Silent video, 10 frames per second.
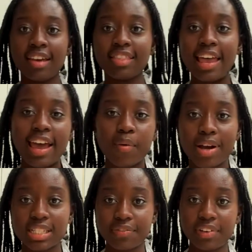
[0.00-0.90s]
The egg
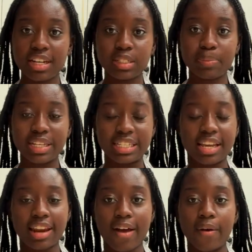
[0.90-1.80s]
whites are finished
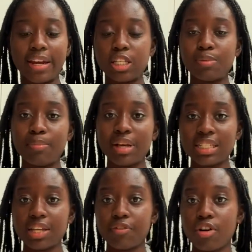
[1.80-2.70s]
mixing now, and it's been
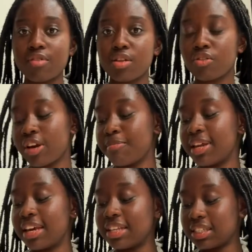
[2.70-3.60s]
mixing for around 3
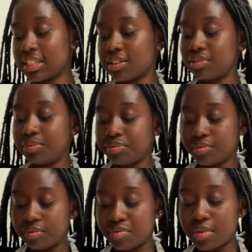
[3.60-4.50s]
minutes.
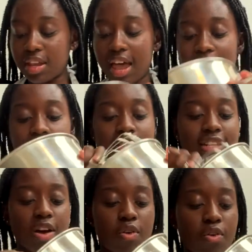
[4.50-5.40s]
And it's
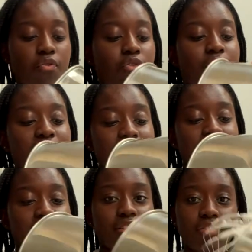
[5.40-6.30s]
now very
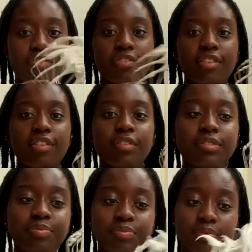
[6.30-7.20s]
stiff
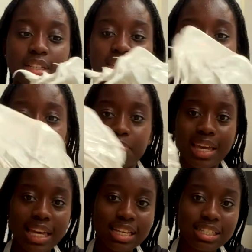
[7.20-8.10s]

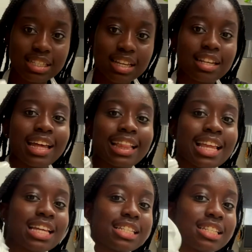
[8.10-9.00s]
peaks, like
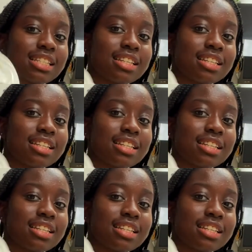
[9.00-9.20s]
this.